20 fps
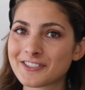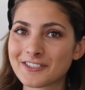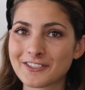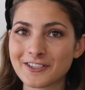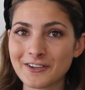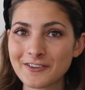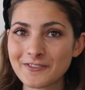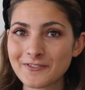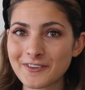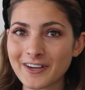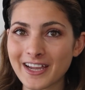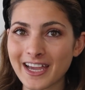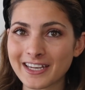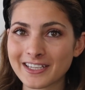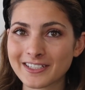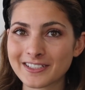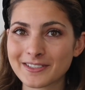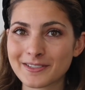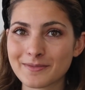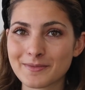Don't forget
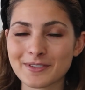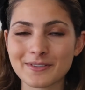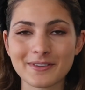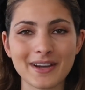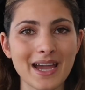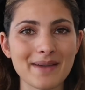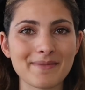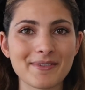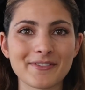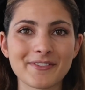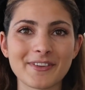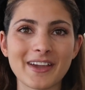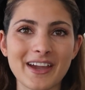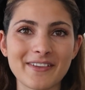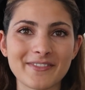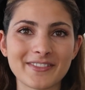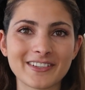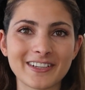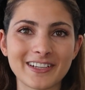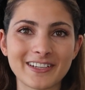to subscribe if you
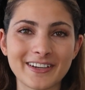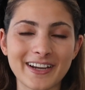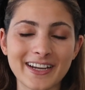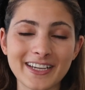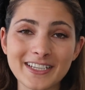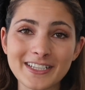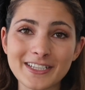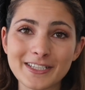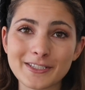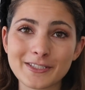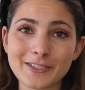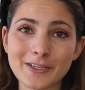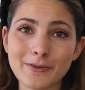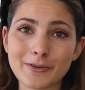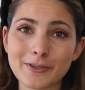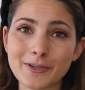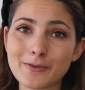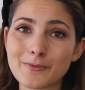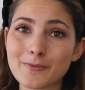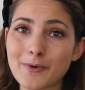haven't already, so
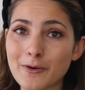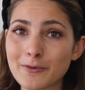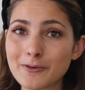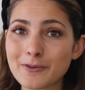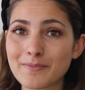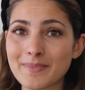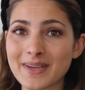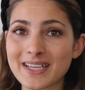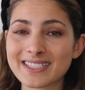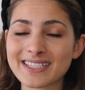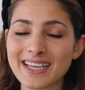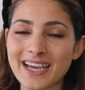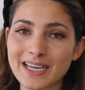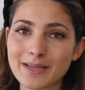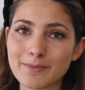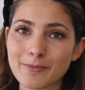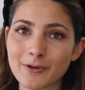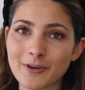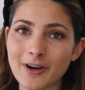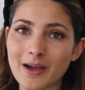you won't miss any
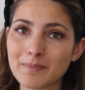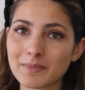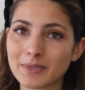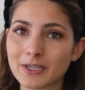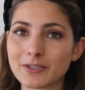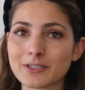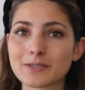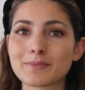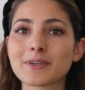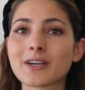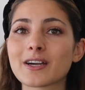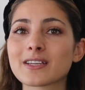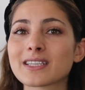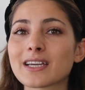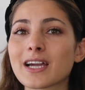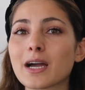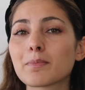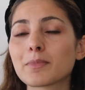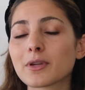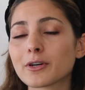more uploads, because I
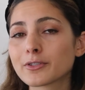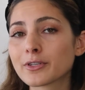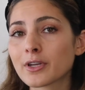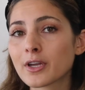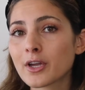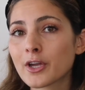upload